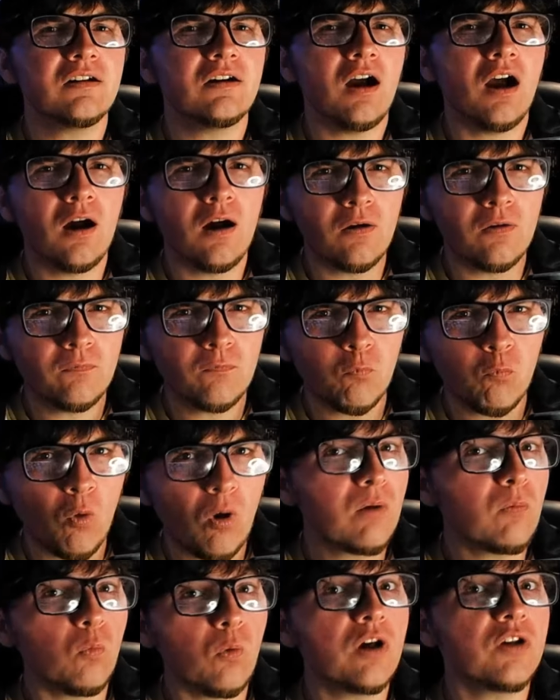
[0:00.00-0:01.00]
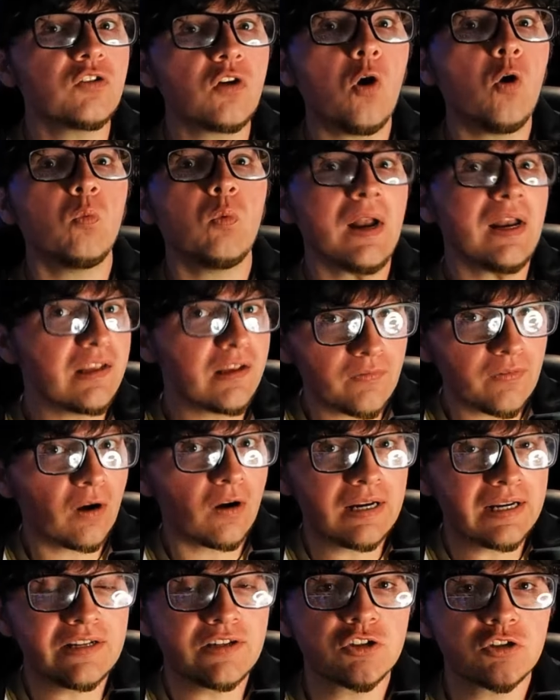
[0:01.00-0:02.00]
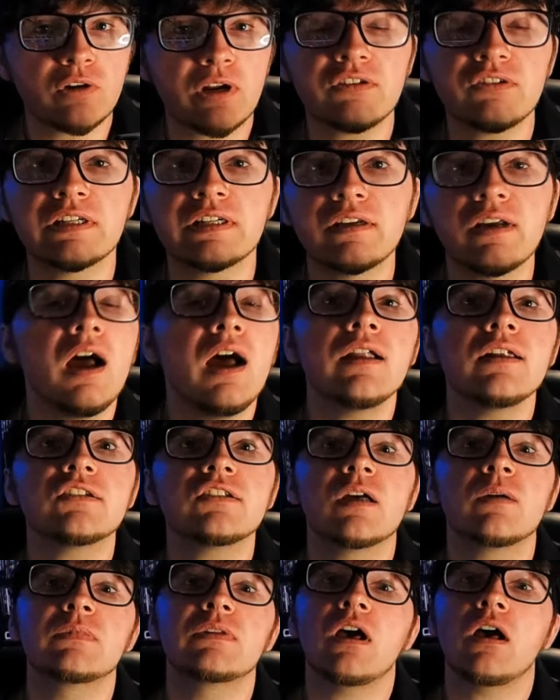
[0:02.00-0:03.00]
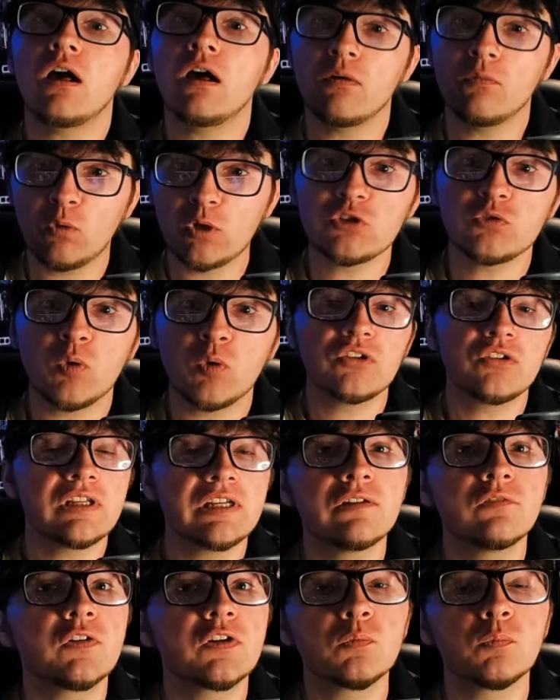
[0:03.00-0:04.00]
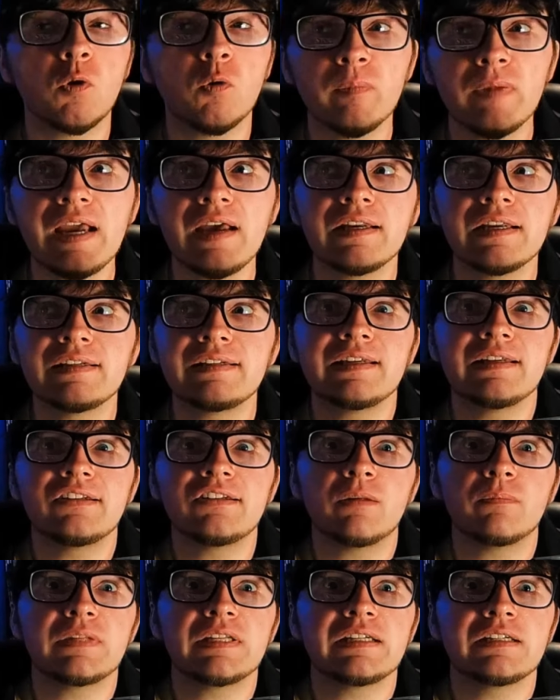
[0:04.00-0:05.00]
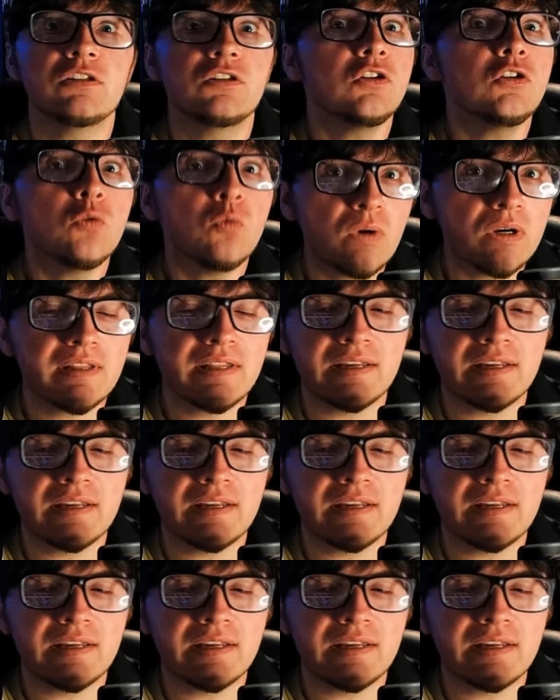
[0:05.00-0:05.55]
of what was already a very interesting concept, uh, which The Invisible Man. It did something new with